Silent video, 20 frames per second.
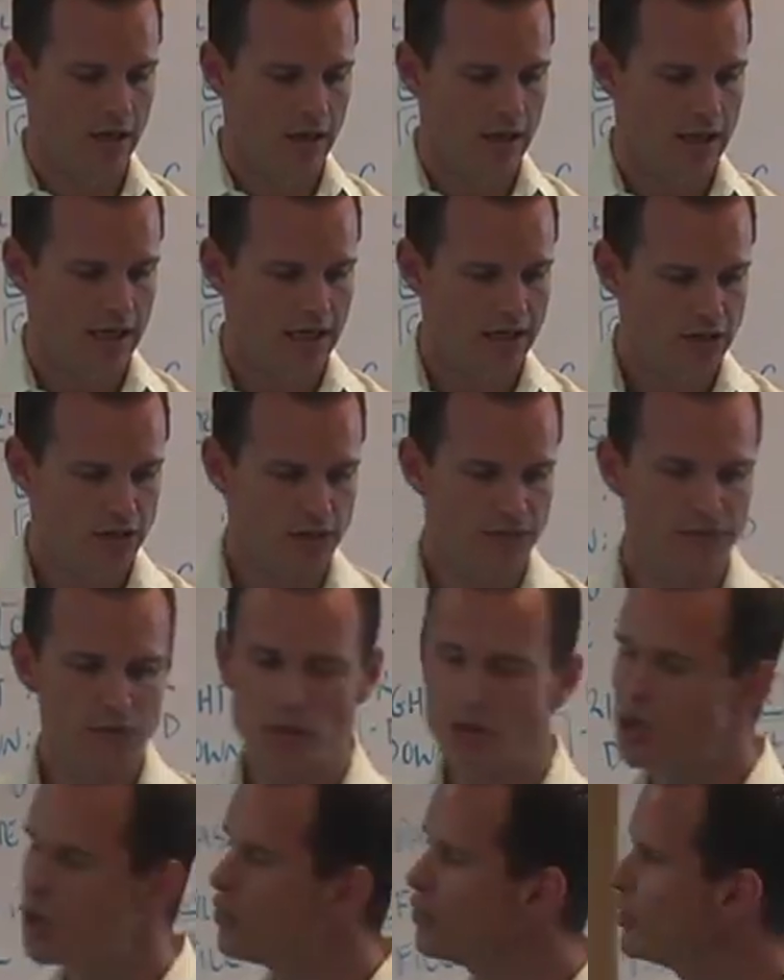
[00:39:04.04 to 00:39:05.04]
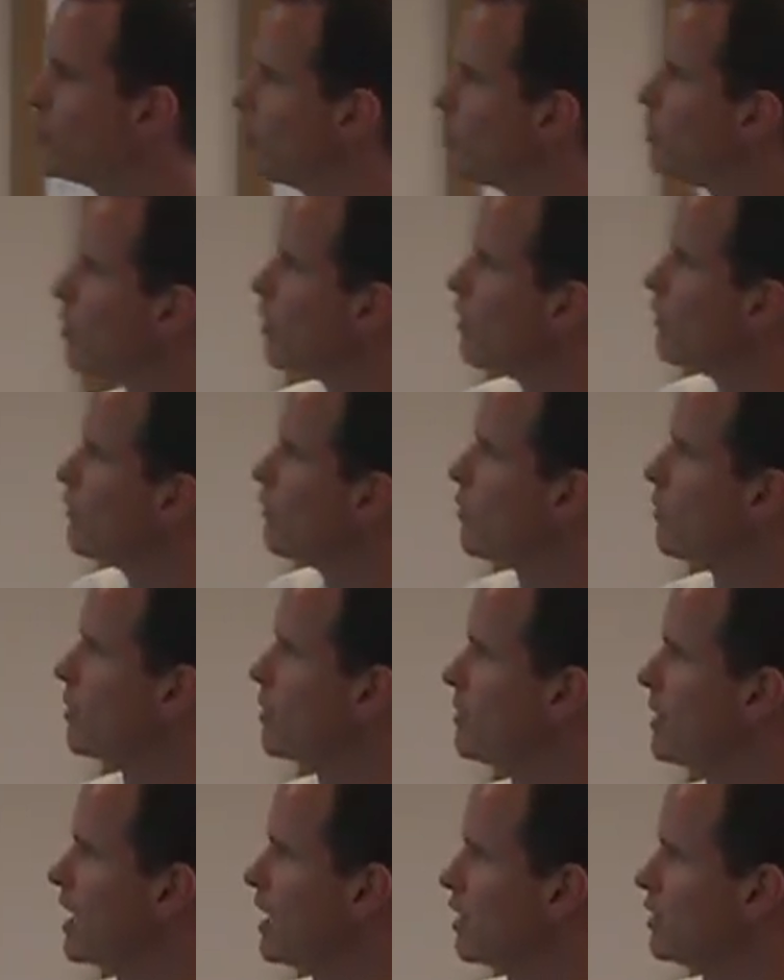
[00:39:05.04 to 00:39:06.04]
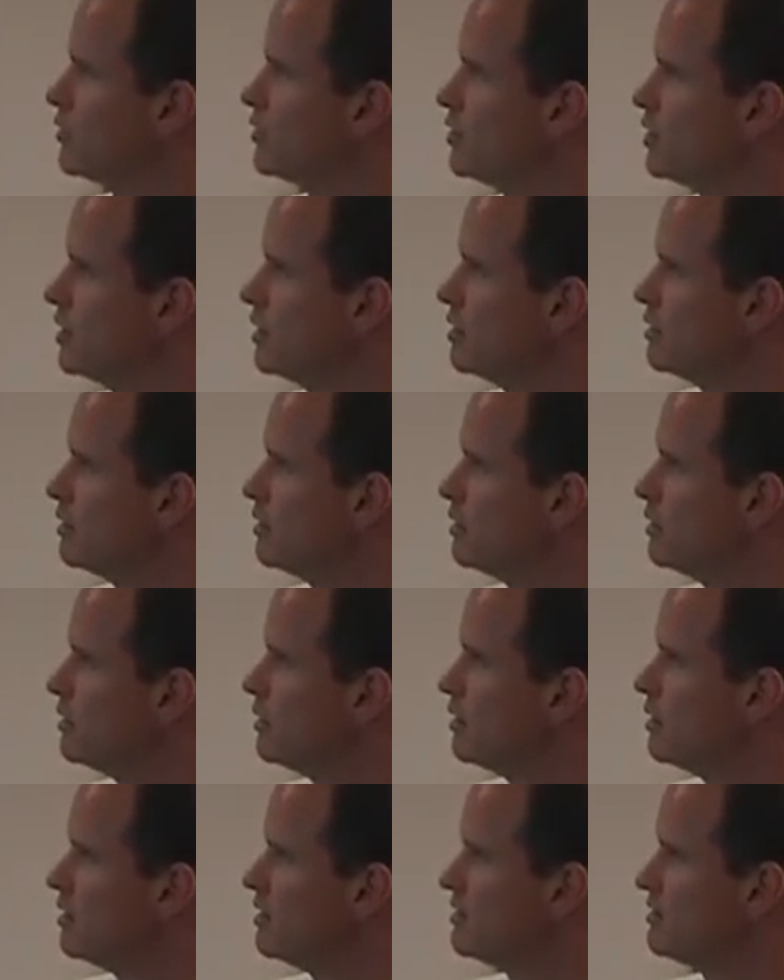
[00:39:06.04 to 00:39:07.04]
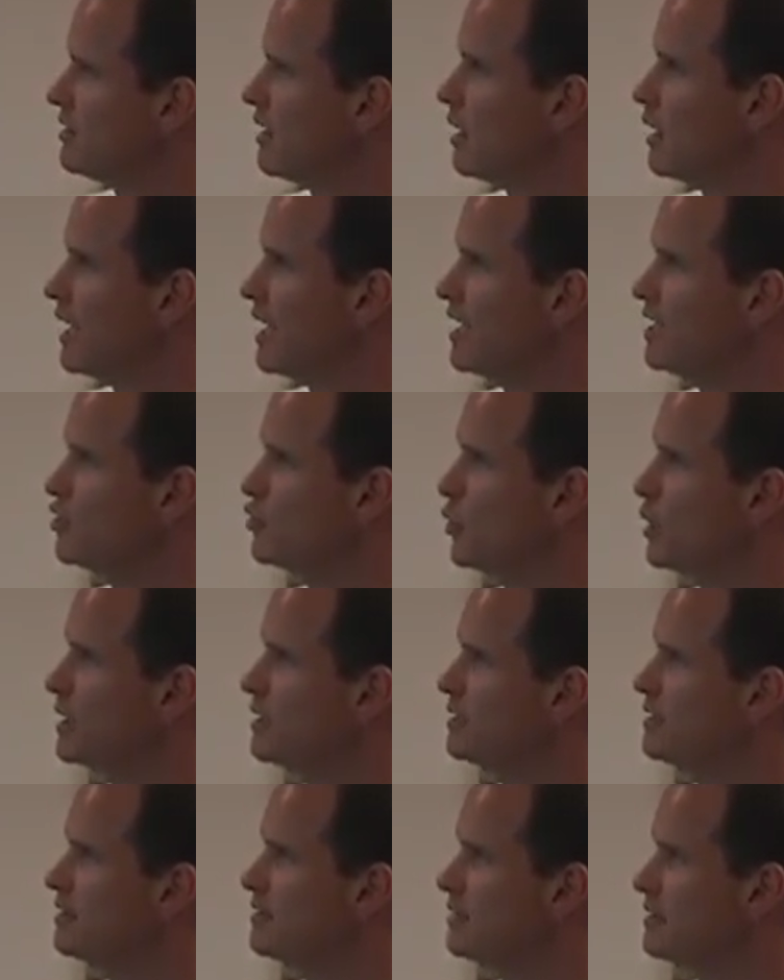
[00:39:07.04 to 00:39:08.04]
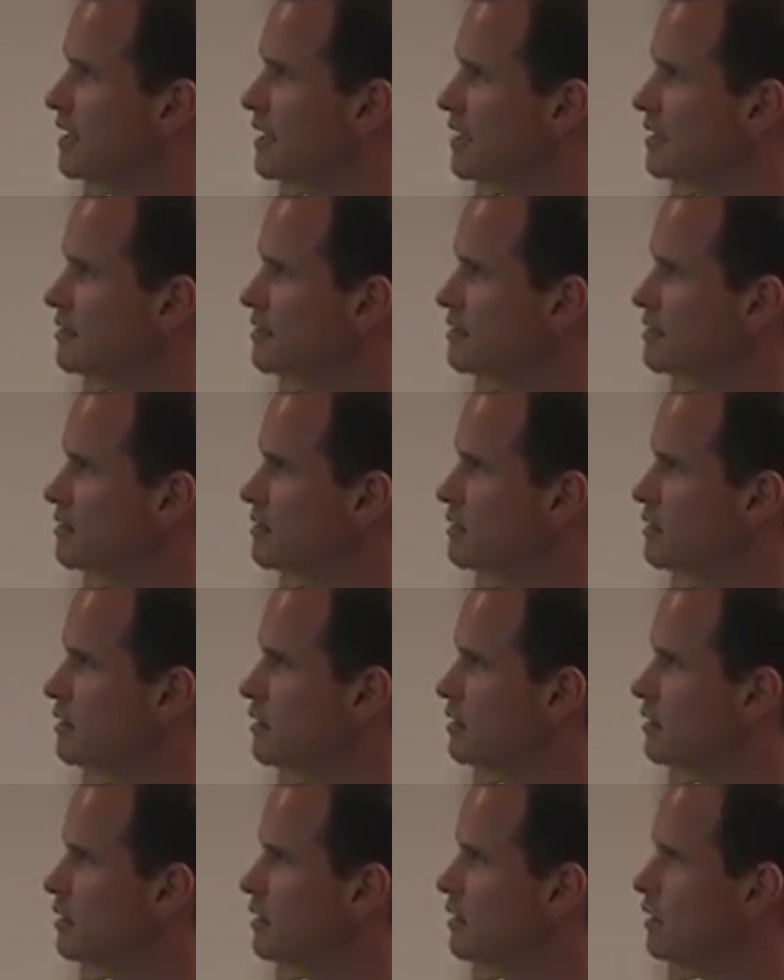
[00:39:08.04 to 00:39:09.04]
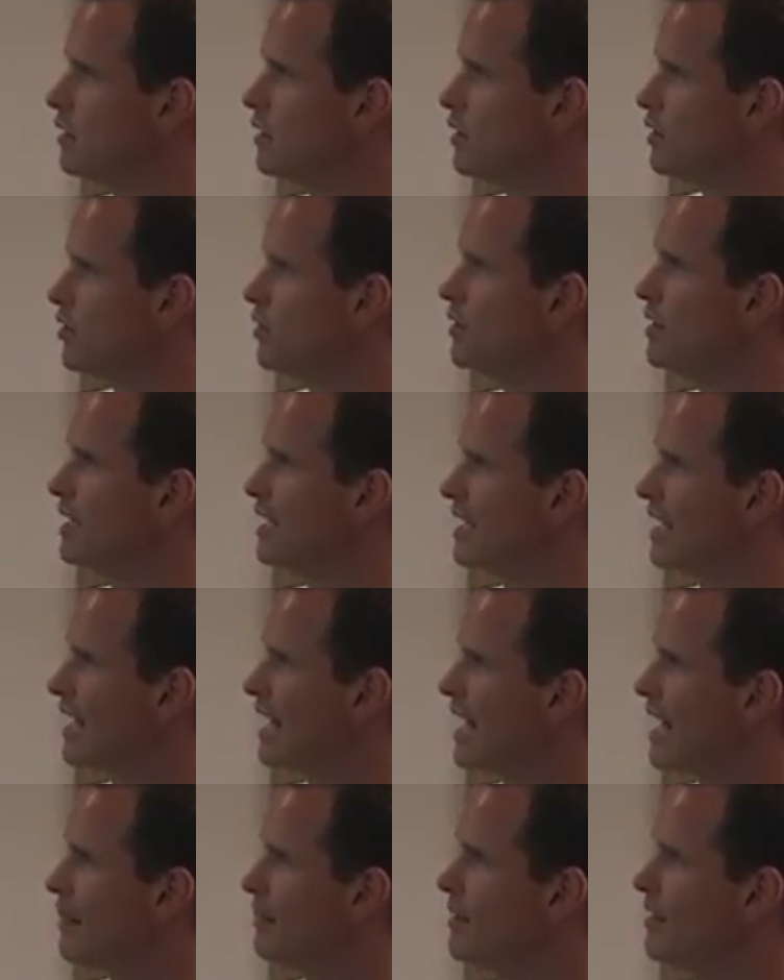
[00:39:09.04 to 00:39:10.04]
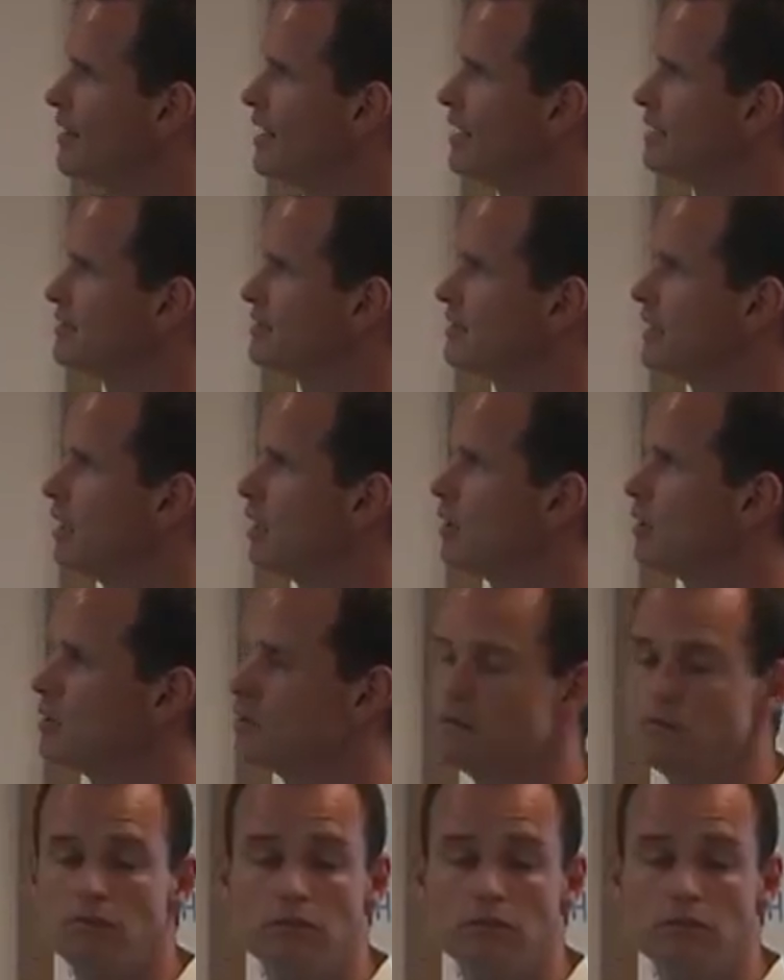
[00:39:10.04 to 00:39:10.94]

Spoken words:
And actually, if you go to your pro forma balance sheet, cell A26, you can copy that cell.